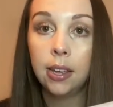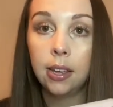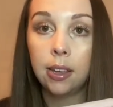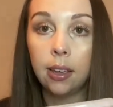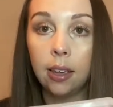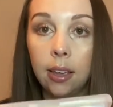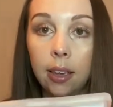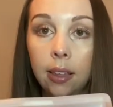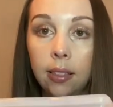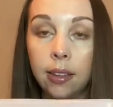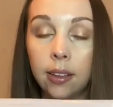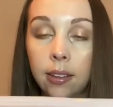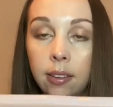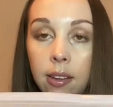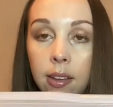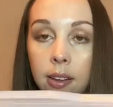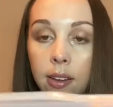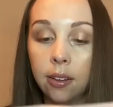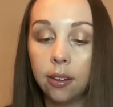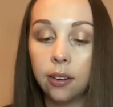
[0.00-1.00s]
And that's
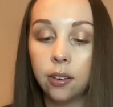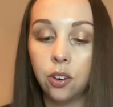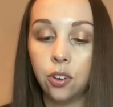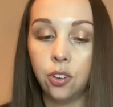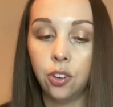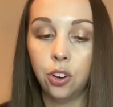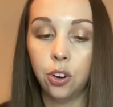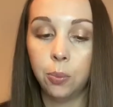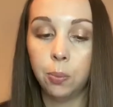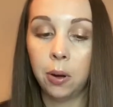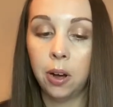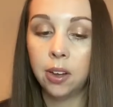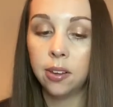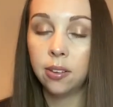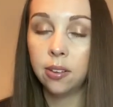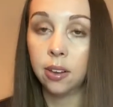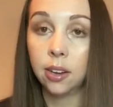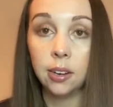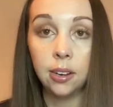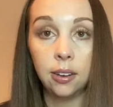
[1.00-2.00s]
it. There's your
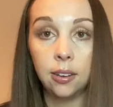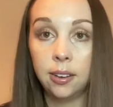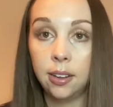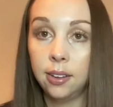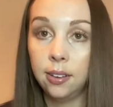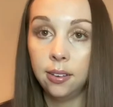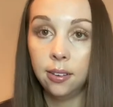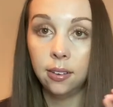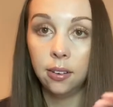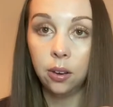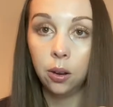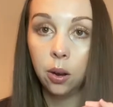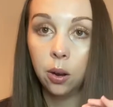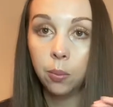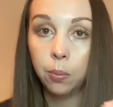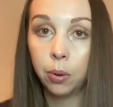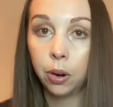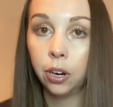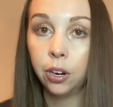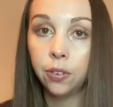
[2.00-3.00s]
pasta. And it tasted
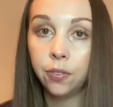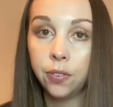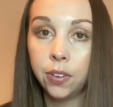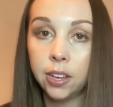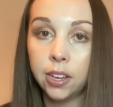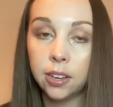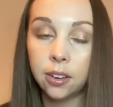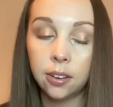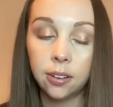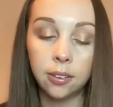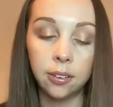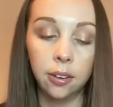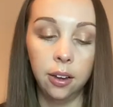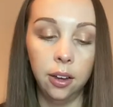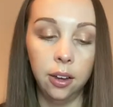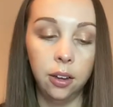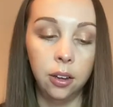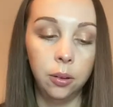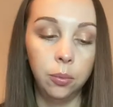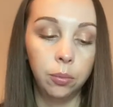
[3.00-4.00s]
perfect.
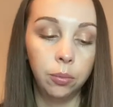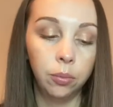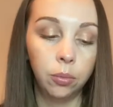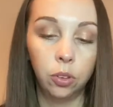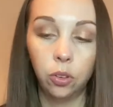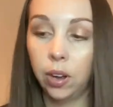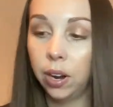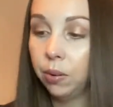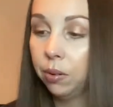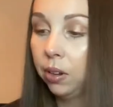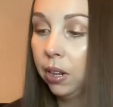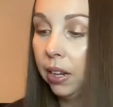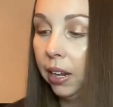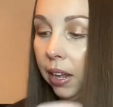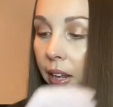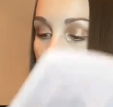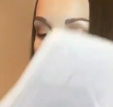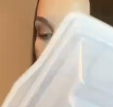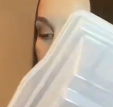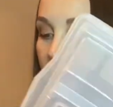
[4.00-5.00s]
Um, so I really
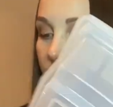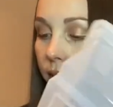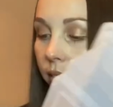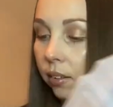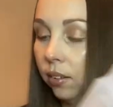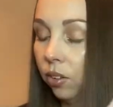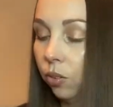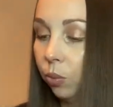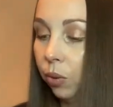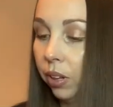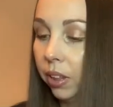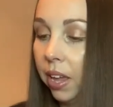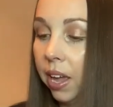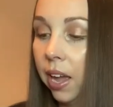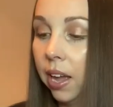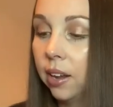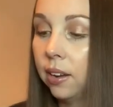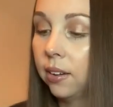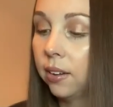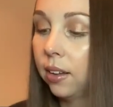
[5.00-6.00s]
like this. This is really
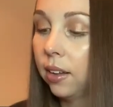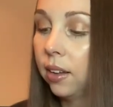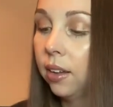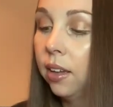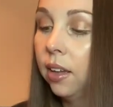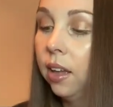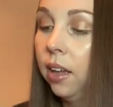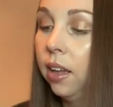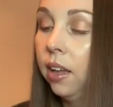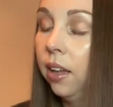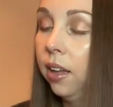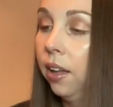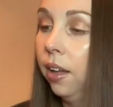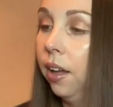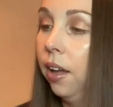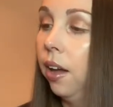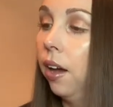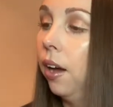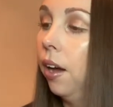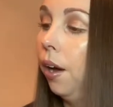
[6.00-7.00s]
handy.
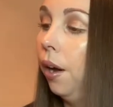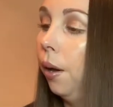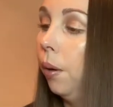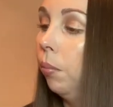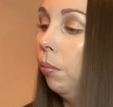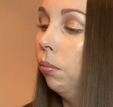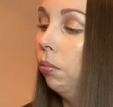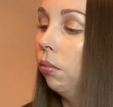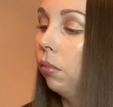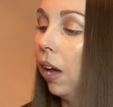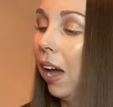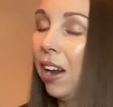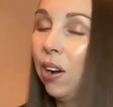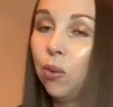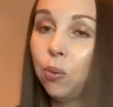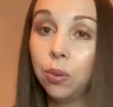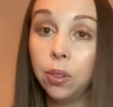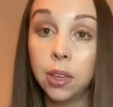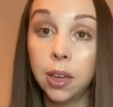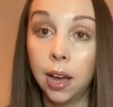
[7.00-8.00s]
Um, I don't
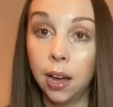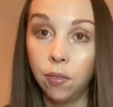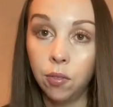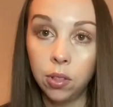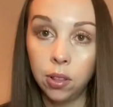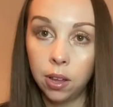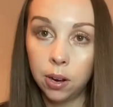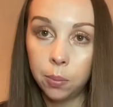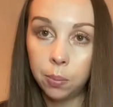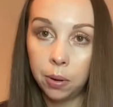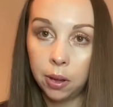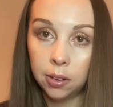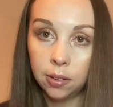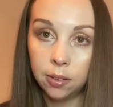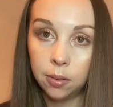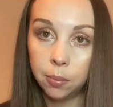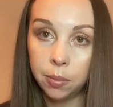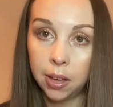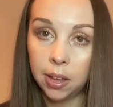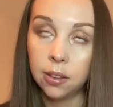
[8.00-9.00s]
really have a lot of pots
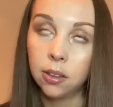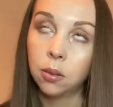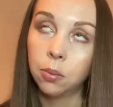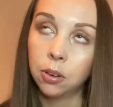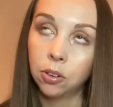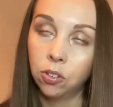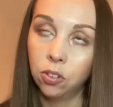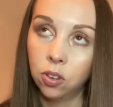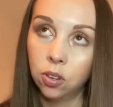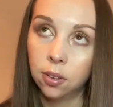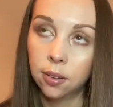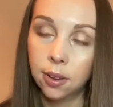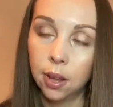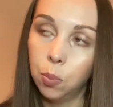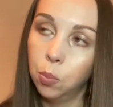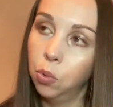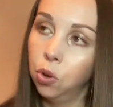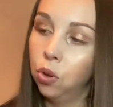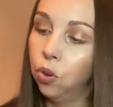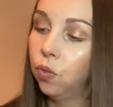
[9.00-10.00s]
and pans, especially since I
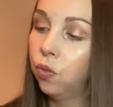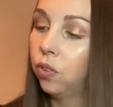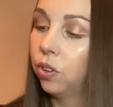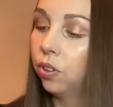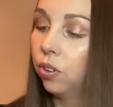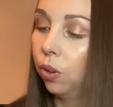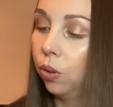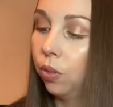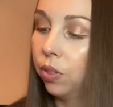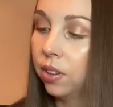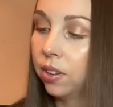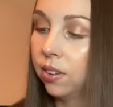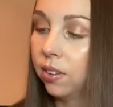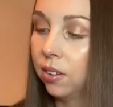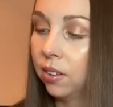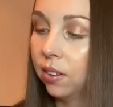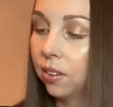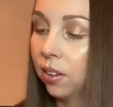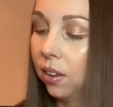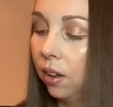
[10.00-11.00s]
moved. So this
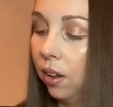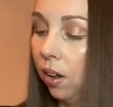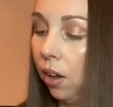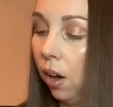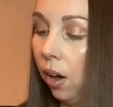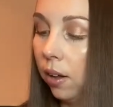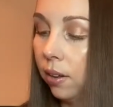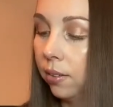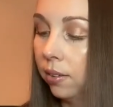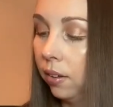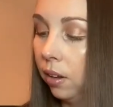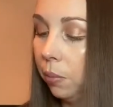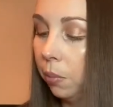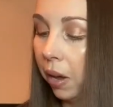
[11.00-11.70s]
is awesome.